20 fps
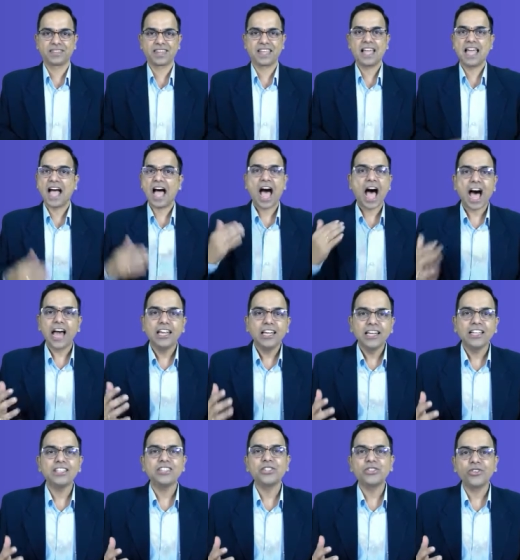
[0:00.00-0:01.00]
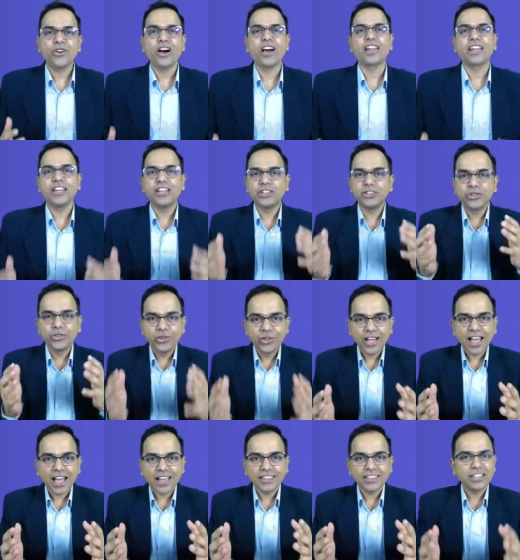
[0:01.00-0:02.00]
Unless you are in good
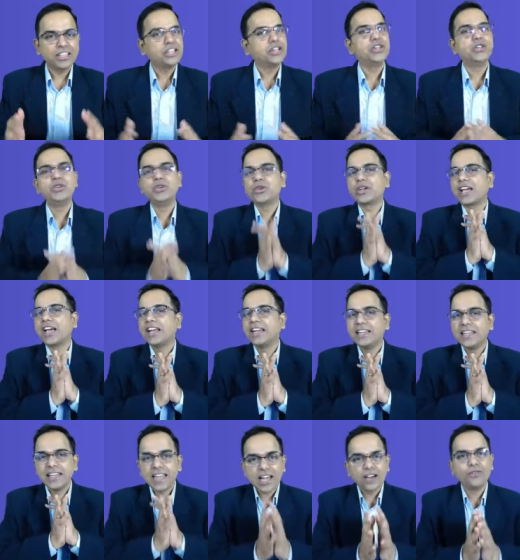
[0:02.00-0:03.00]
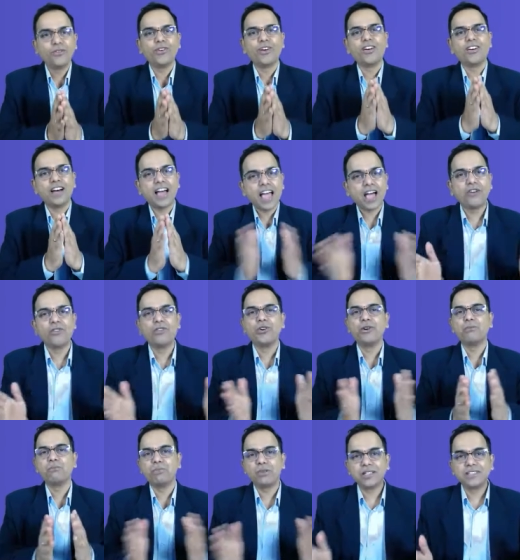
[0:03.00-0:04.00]
health, you can never ever
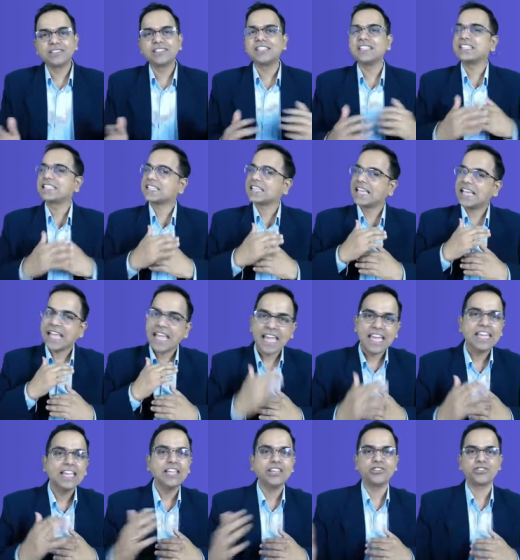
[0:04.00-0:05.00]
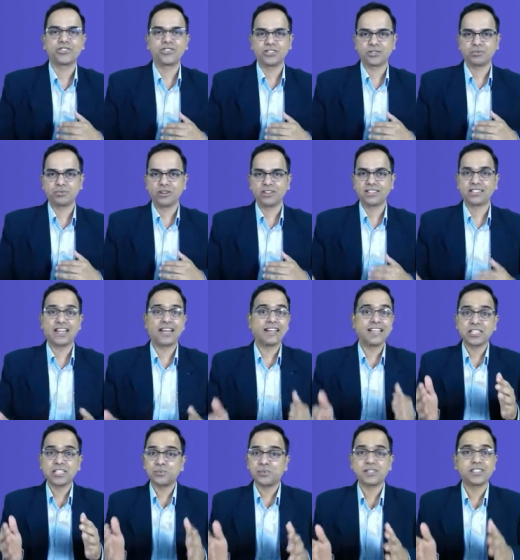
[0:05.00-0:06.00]
purchase any insurance policy, and
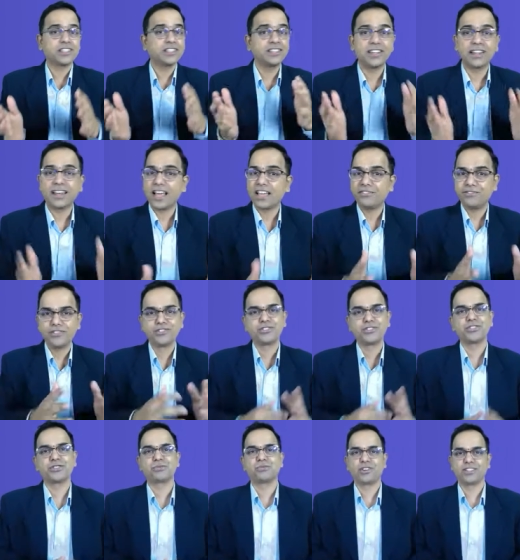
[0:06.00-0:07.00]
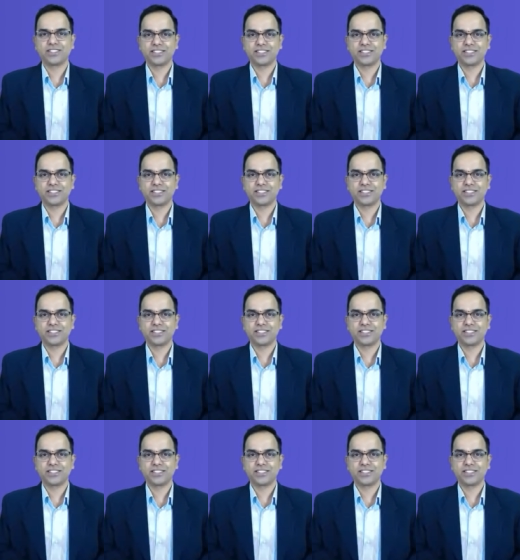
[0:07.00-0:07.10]
especially the life insurance policy.